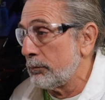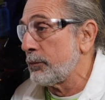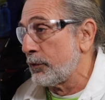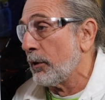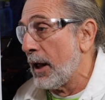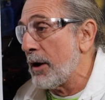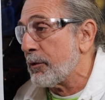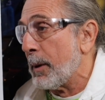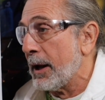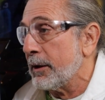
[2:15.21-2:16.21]
still laugh
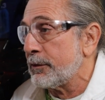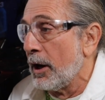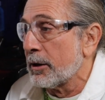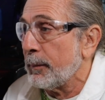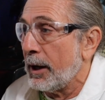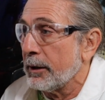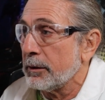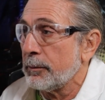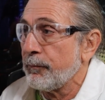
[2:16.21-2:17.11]
about it and talk about it.